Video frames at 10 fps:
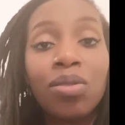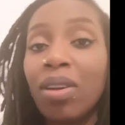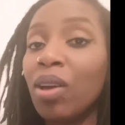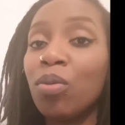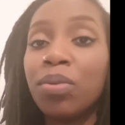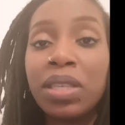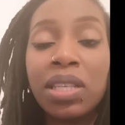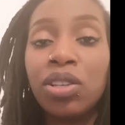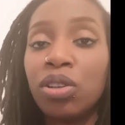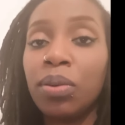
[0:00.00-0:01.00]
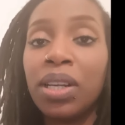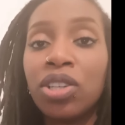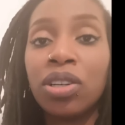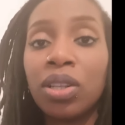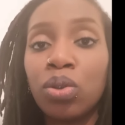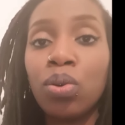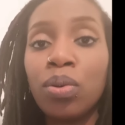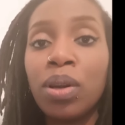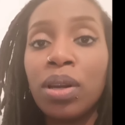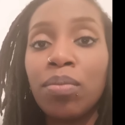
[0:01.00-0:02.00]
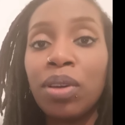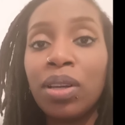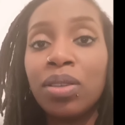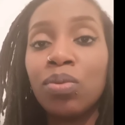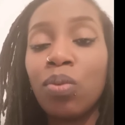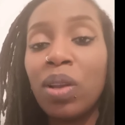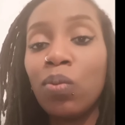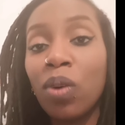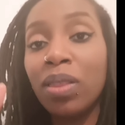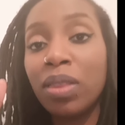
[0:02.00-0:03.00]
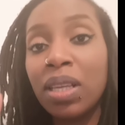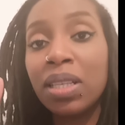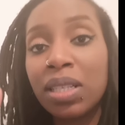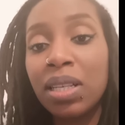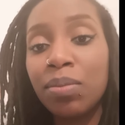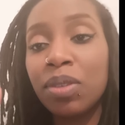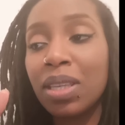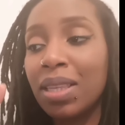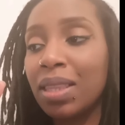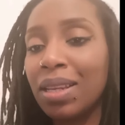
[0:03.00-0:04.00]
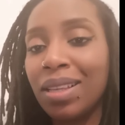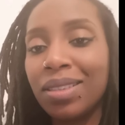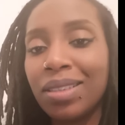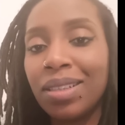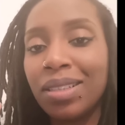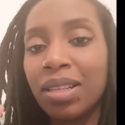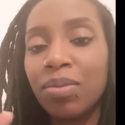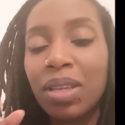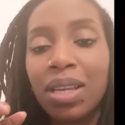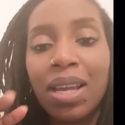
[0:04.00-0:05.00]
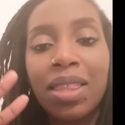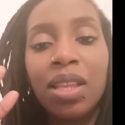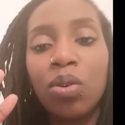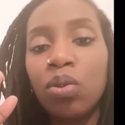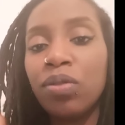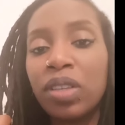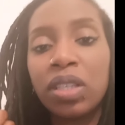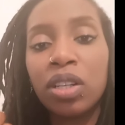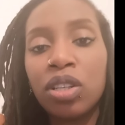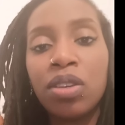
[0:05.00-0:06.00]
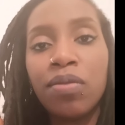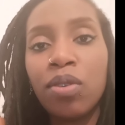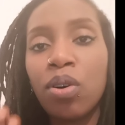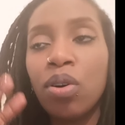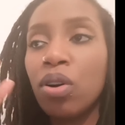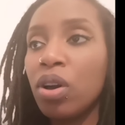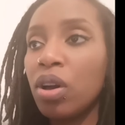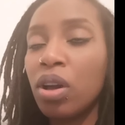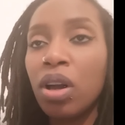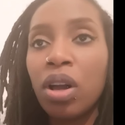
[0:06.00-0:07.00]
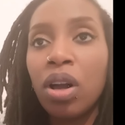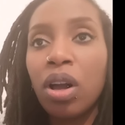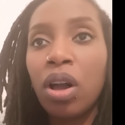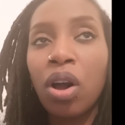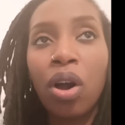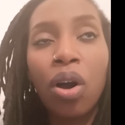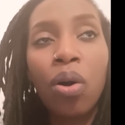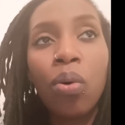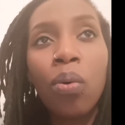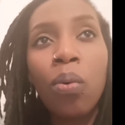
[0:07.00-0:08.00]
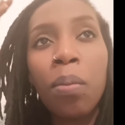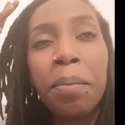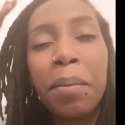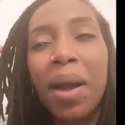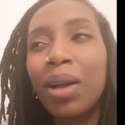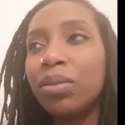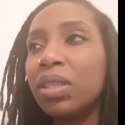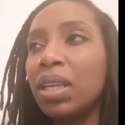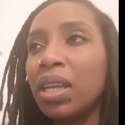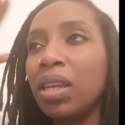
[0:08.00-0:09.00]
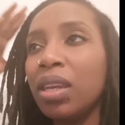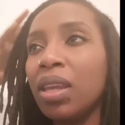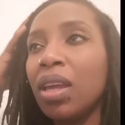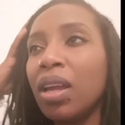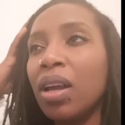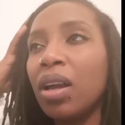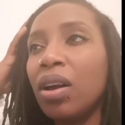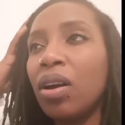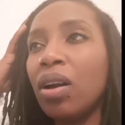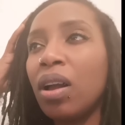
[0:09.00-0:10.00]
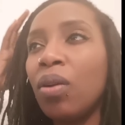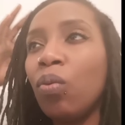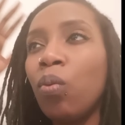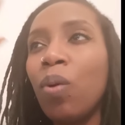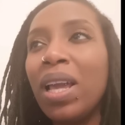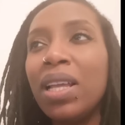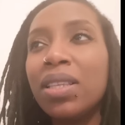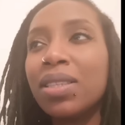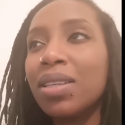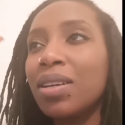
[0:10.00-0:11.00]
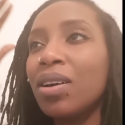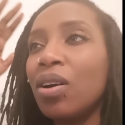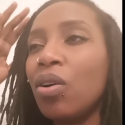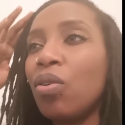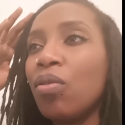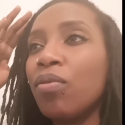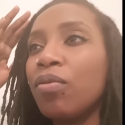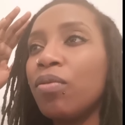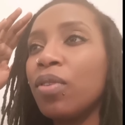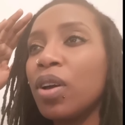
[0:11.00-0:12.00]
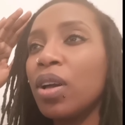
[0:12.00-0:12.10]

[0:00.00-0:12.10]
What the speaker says: not help the situation at all, because when one thing slips, the next thing slips, and then all of a sudden you've got a whole mountain and weight of